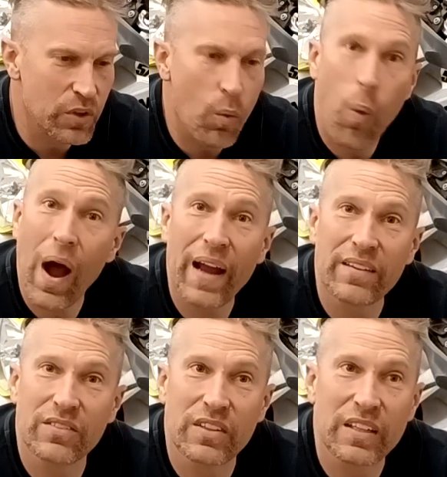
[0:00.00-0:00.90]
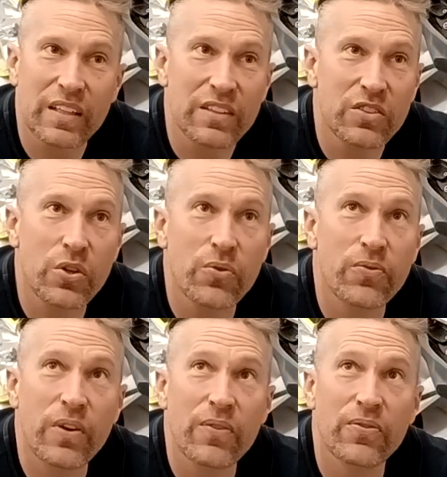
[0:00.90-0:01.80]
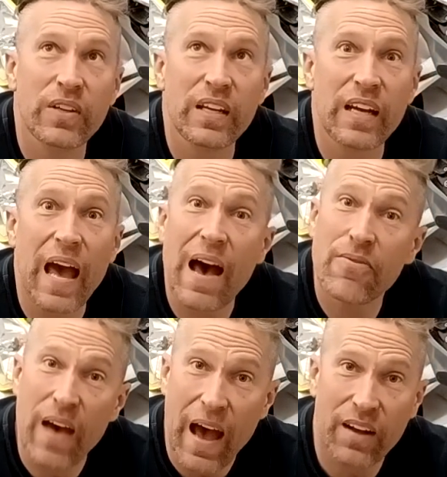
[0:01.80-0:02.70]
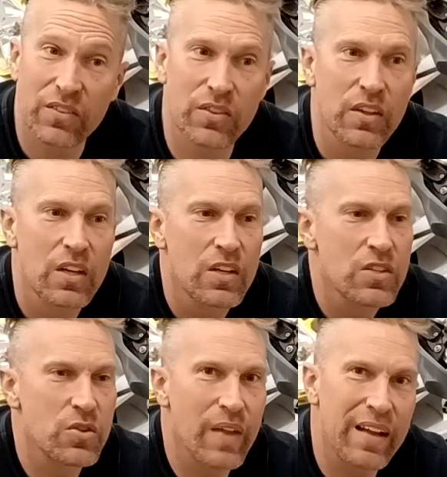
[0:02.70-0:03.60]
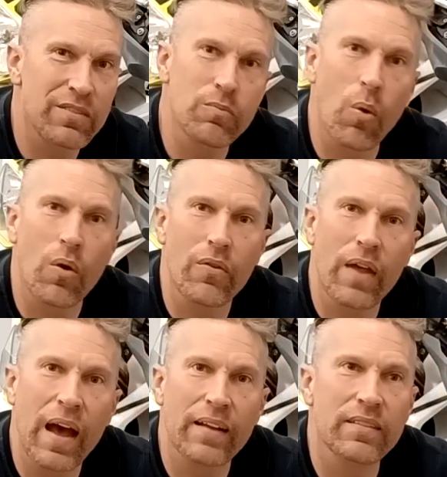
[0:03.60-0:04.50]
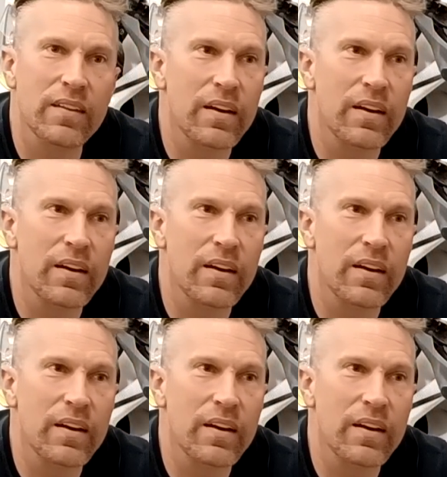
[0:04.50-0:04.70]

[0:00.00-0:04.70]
YZ250 FX. So that's more that